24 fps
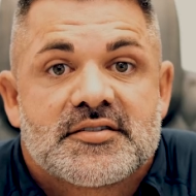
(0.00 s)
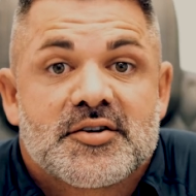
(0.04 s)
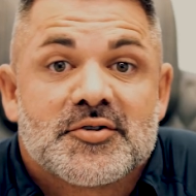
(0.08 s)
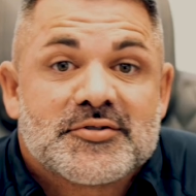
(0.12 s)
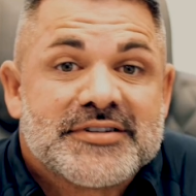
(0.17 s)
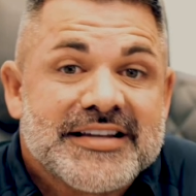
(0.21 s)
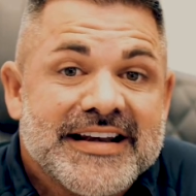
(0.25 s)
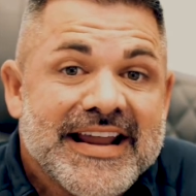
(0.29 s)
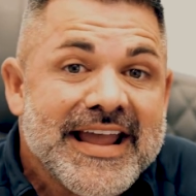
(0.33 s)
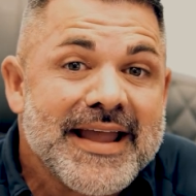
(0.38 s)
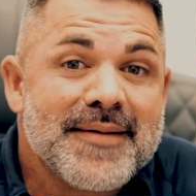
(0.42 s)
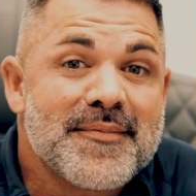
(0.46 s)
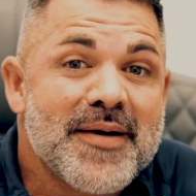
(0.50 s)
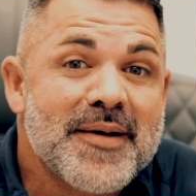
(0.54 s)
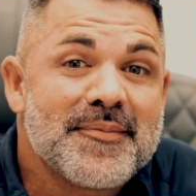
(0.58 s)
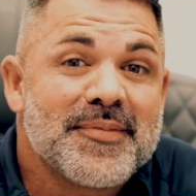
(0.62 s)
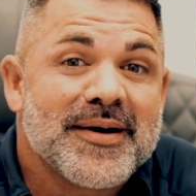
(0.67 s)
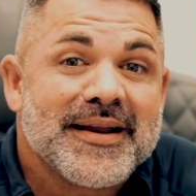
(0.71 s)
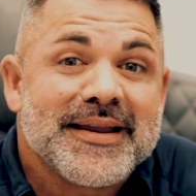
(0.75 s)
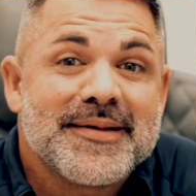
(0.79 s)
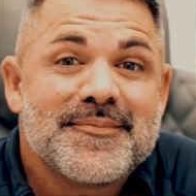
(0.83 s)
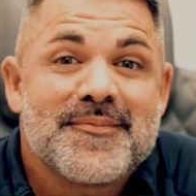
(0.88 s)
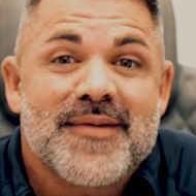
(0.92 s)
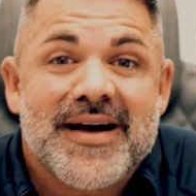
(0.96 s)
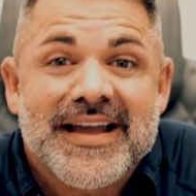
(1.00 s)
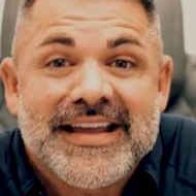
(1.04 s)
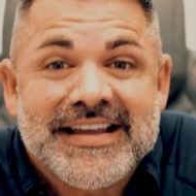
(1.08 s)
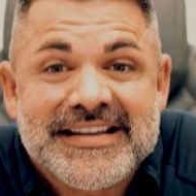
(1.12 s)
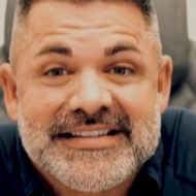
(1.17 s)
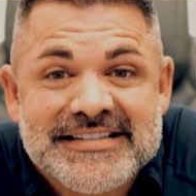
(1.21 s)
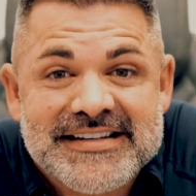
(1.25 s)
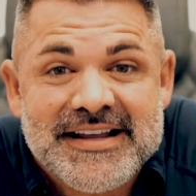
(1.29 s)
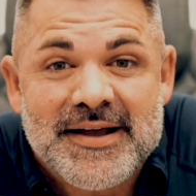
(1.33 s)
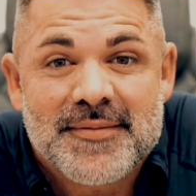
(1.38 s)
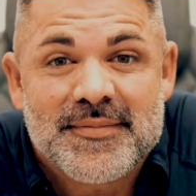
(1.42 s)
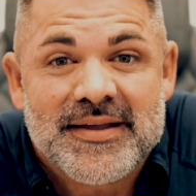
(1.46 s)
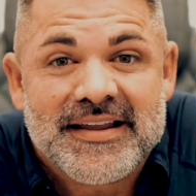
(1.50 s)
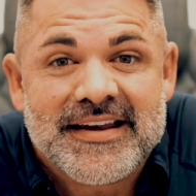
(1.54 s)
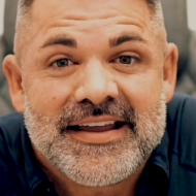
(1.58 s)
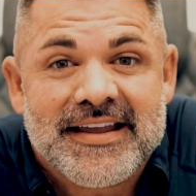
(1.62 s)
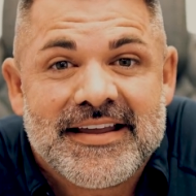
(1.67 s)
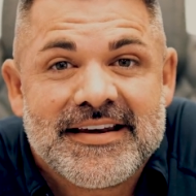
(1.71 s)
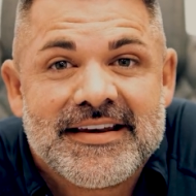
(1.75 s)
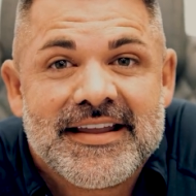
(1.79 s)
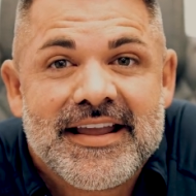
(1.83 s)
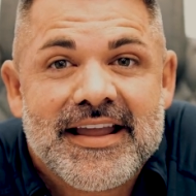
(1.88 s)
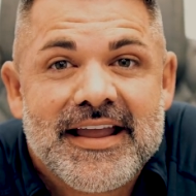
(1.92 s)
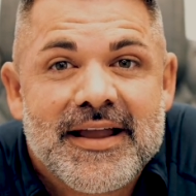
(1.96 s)
So today my buddy Mike is coming
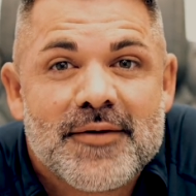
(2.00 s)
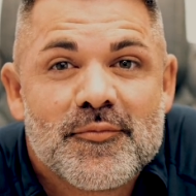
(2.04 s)
in